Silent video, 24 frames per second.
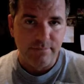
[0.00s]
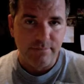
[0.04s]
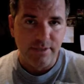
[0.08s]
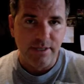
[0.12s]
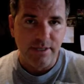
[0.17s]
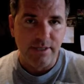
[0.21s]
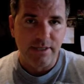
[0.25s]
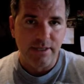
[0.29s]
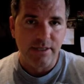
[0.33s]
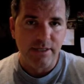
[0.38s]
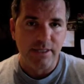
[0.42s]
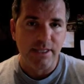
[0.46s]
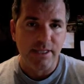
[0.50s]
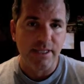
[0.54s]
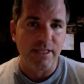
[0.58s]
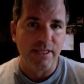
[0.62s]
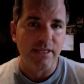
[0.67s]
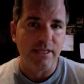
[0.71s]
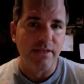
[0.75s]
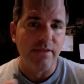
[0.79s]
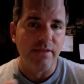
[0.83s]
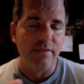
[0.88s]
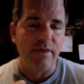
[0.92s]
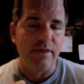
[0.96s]
And
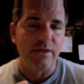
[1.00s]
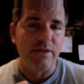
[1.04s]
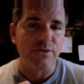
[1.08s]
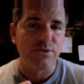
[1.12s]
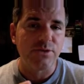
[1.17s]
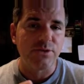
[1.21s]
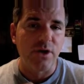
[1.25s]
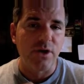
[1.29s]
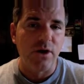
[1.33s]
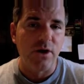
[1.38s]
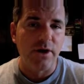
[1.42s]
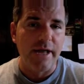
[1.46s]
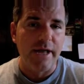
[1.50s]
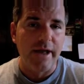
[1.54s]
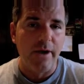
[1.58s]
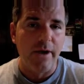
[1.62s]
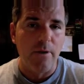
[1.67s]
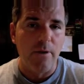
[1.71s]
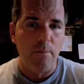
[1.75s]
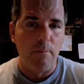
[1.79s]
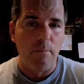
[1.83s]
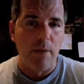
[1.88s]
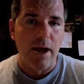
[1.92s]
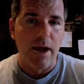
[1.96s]
they start
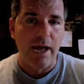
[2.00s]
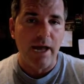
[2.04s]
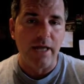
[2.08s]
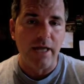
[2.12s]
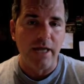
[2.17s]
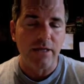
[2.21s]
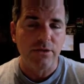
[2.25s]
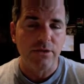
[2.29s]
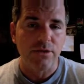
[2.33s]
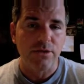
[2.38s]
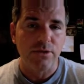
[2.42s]
out by